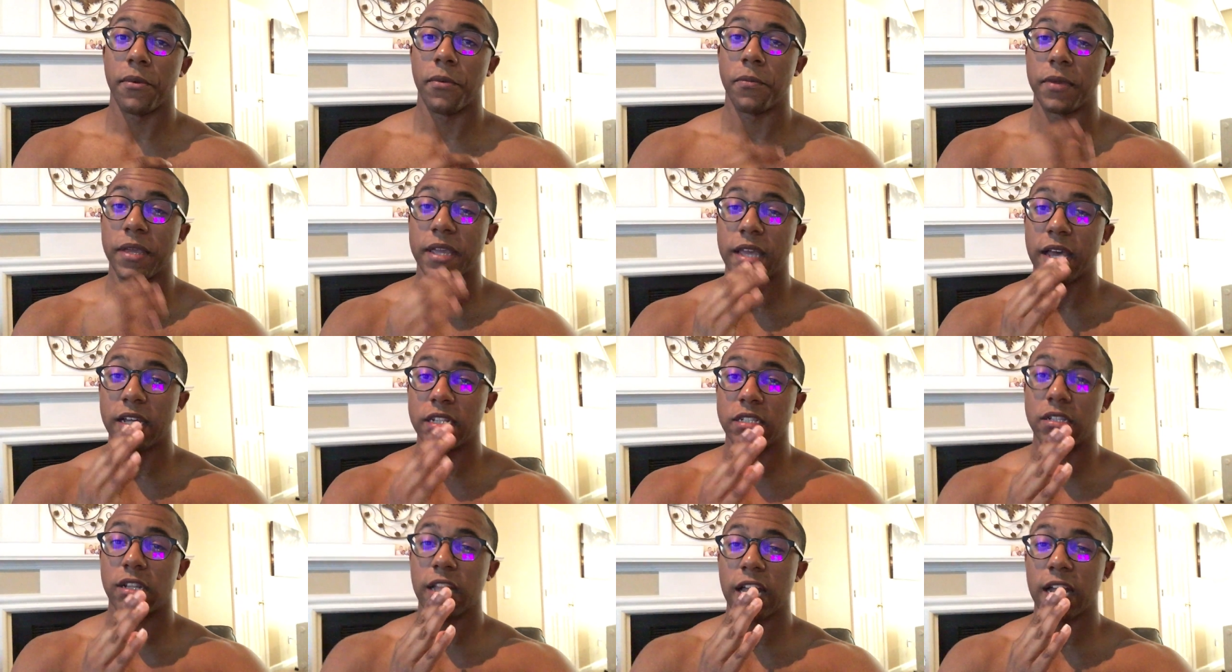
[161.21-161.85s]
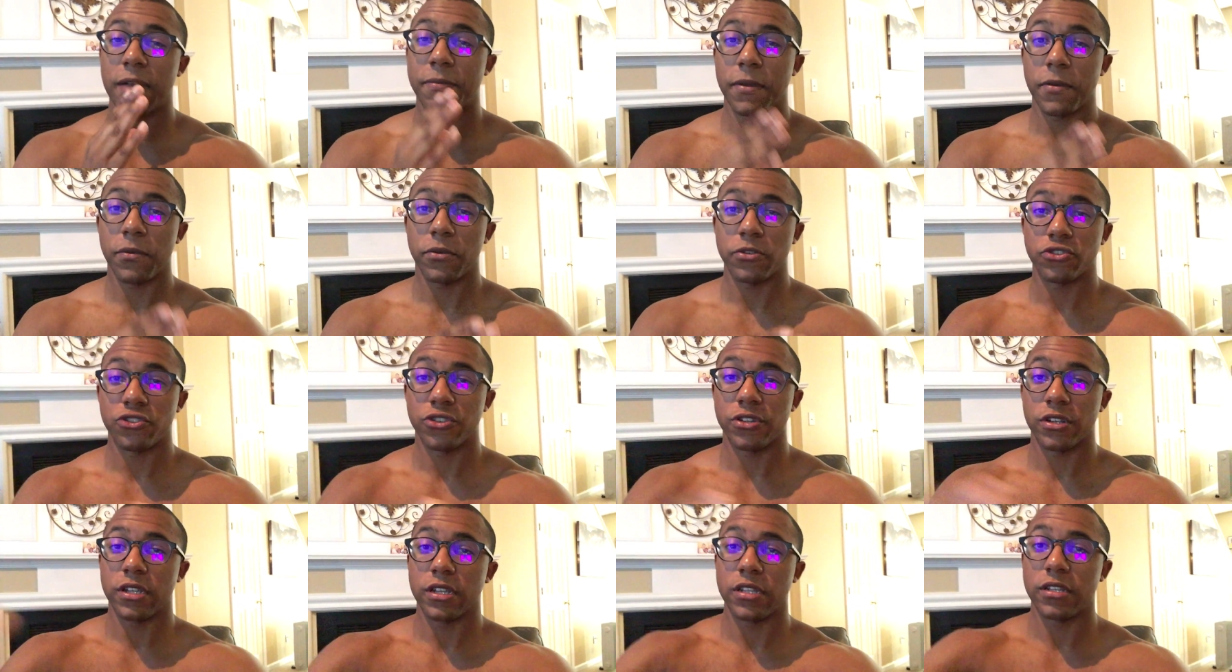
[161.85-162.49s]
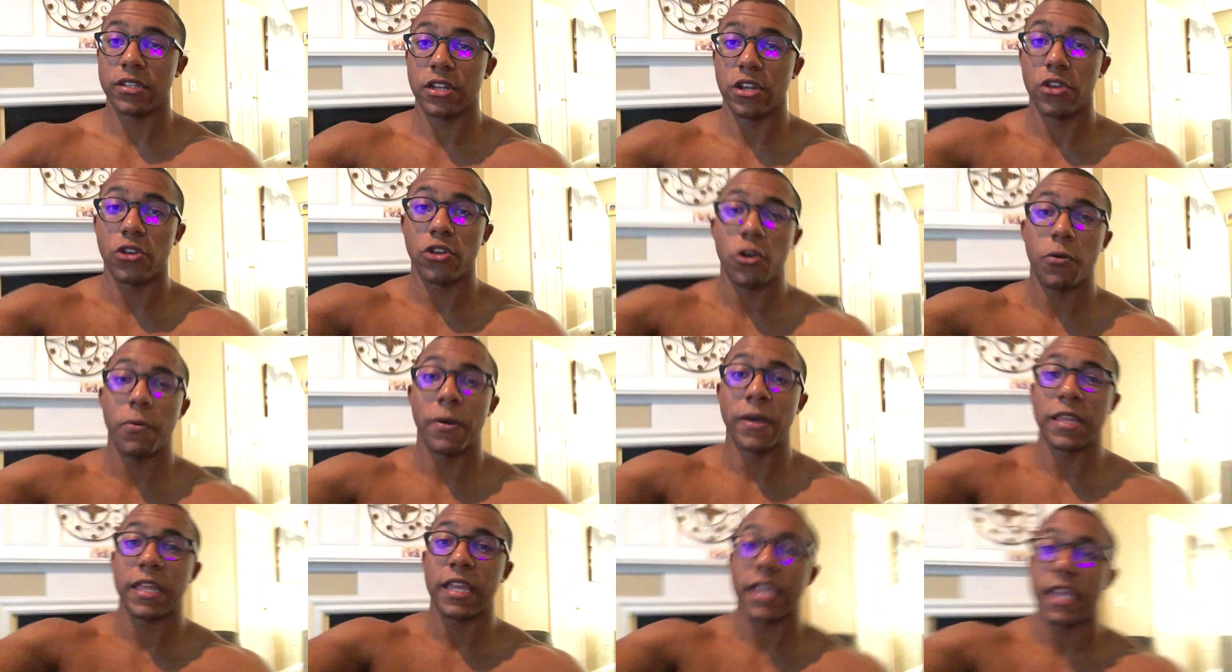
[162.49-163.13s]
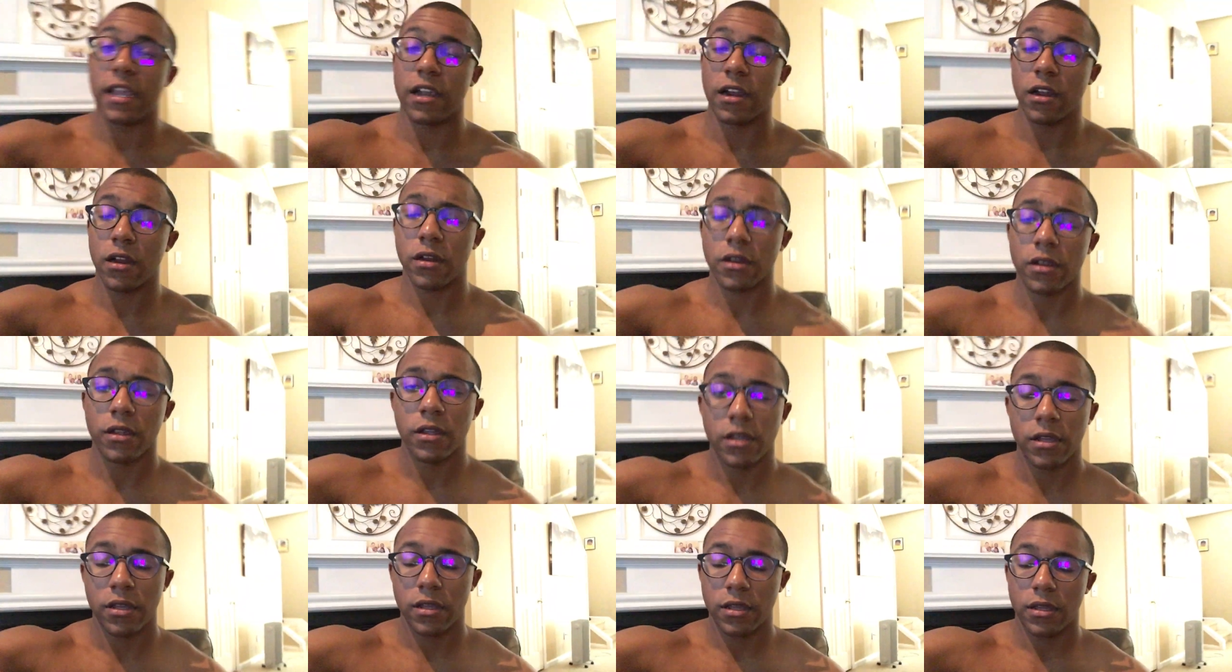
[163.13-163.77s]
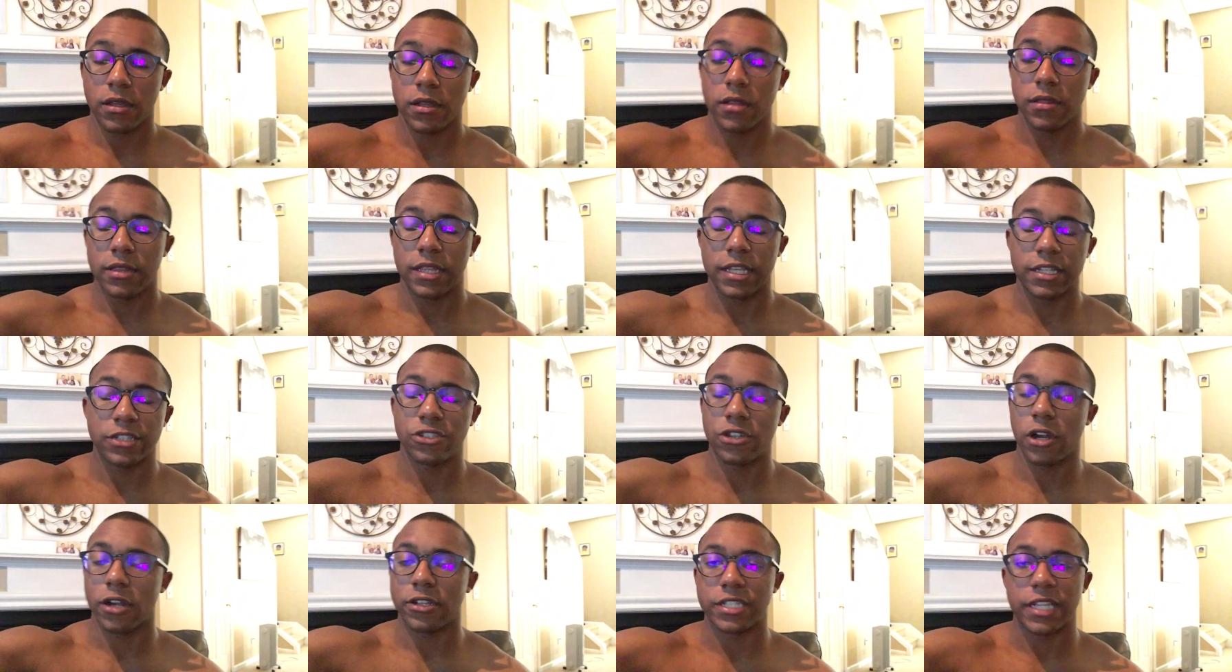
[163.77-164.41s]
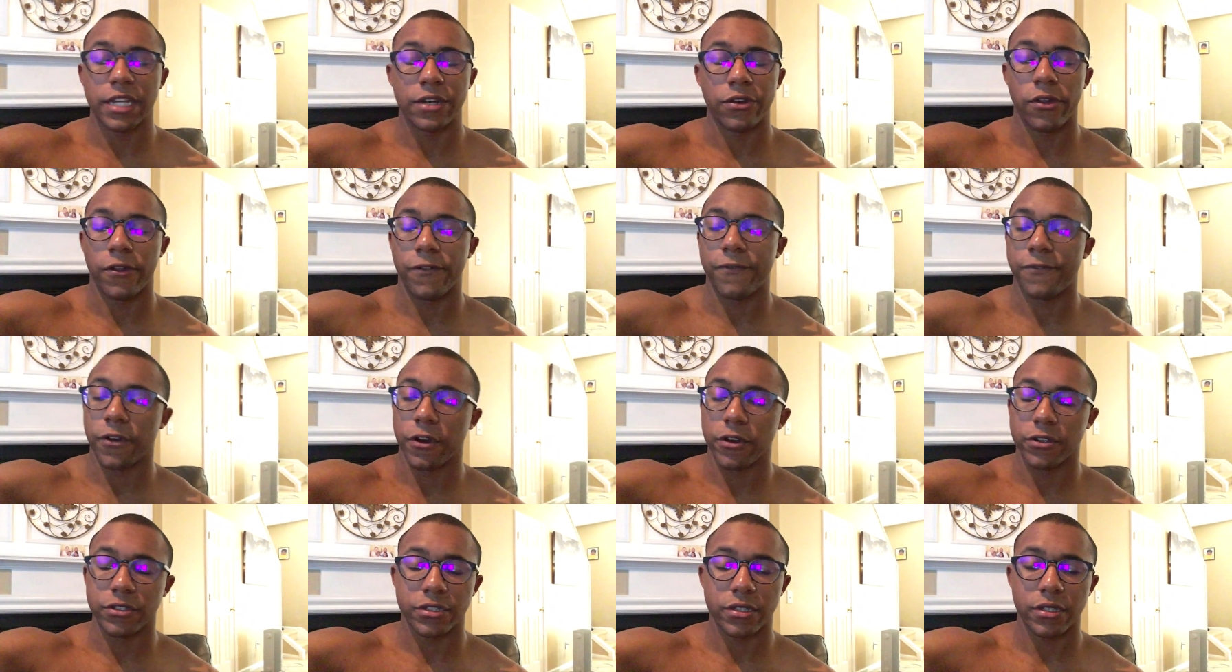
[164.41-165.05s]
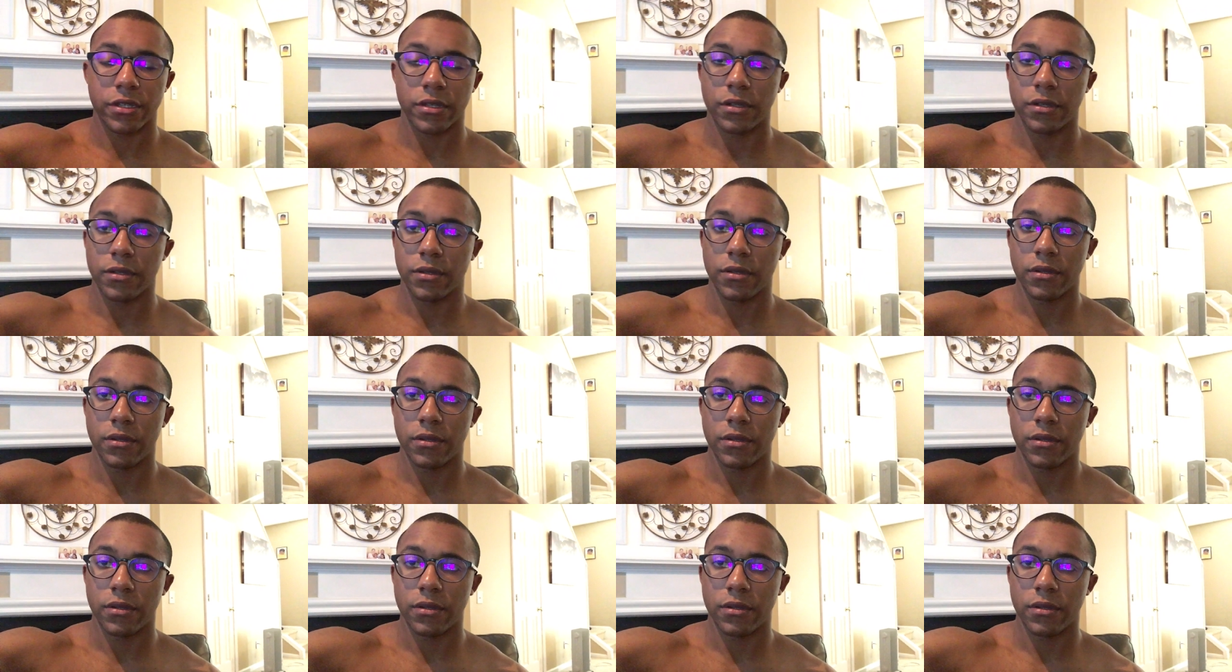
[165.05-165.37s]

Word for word: But because a lot of people, go by the year, they start January 1st.